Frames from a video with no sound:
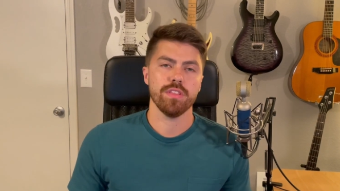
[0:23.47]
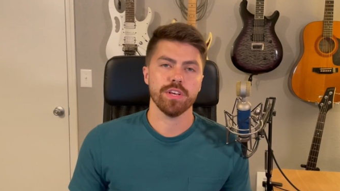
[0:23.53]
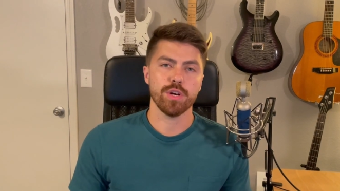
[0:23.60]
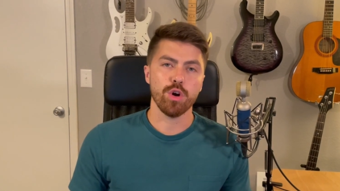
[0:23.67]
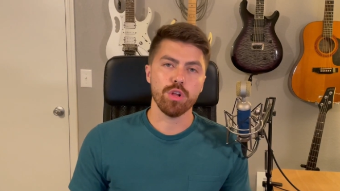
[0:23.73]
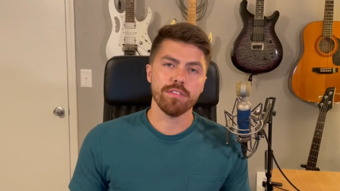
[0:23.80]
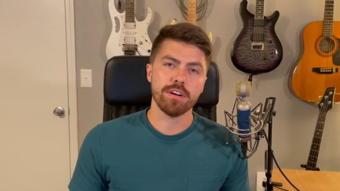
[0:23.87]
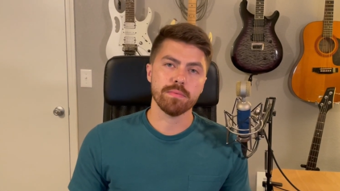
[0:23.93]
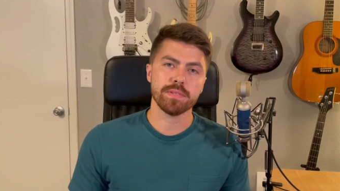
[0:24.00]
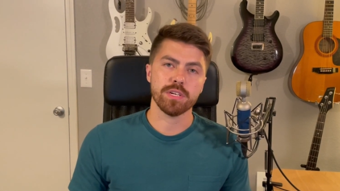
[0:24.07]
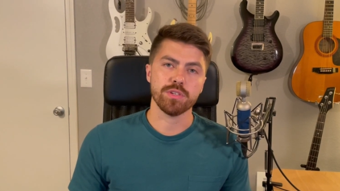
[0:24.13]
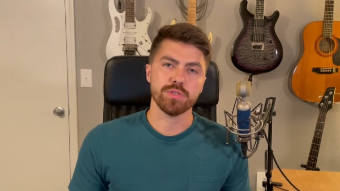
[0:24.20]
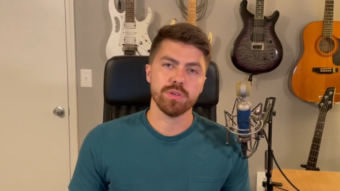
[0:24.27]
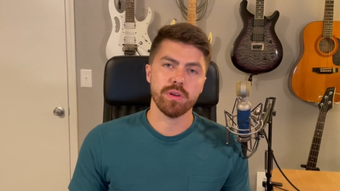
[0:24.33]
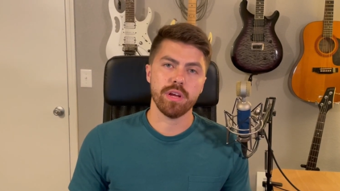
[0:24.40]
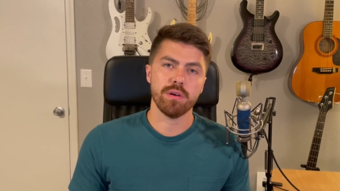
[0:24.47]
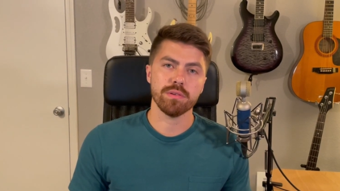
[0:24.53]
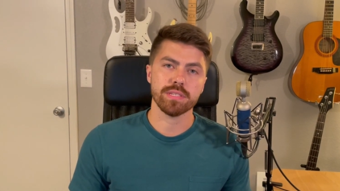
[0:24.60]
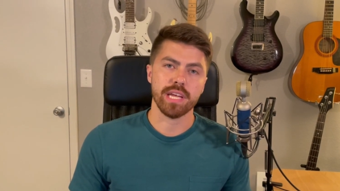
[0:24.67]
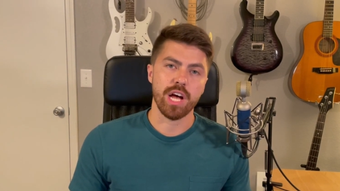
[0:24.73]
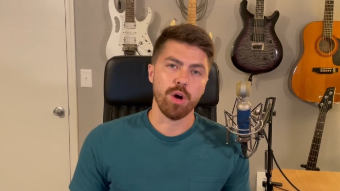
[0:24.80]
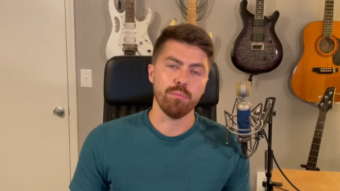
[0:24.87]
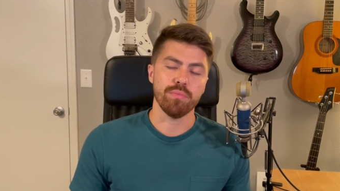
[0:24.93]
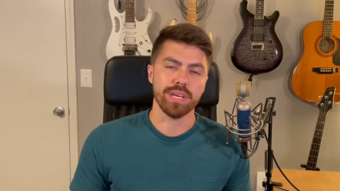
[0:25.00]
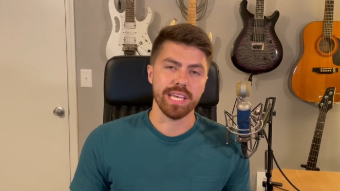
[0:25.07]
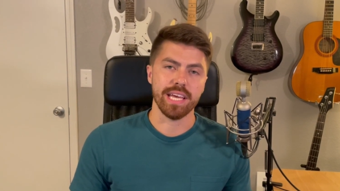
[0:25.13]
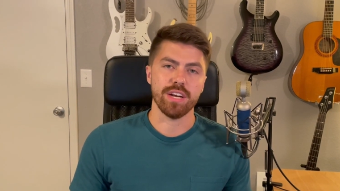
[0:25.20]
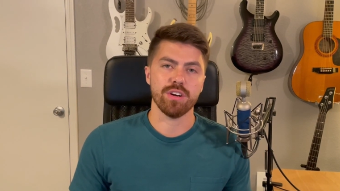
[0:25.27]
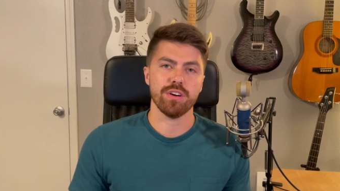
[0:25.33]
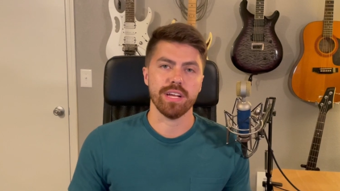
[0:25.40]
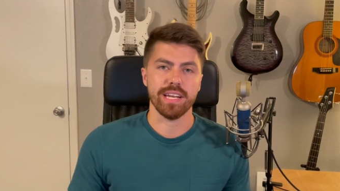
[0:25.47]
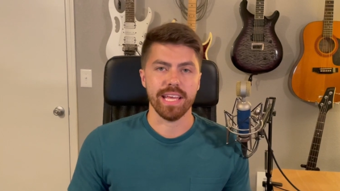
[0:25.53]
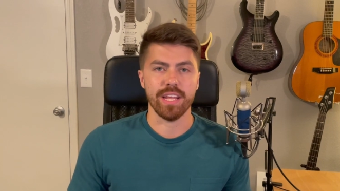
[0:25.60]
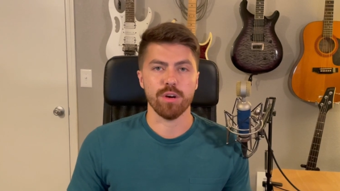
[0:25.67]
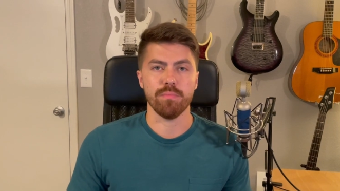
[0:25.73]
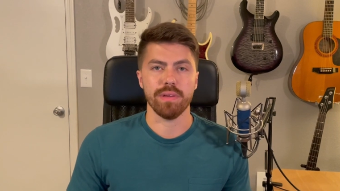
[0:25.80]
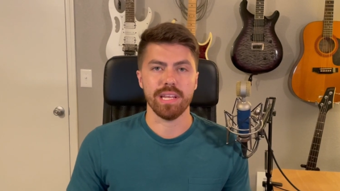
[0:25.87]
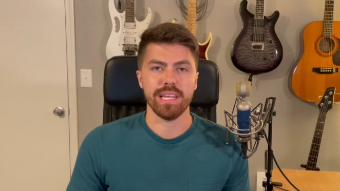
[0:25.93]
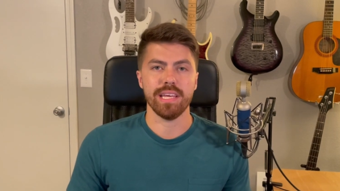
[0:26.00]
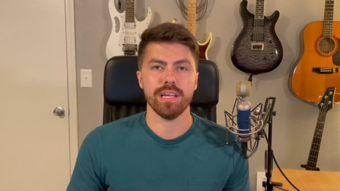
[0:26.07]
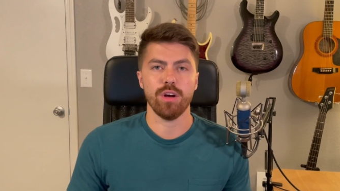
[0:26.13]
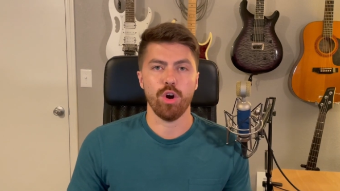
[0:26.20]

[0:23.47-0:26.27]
The goal of Upstairs Studio is to help beginner and intermediate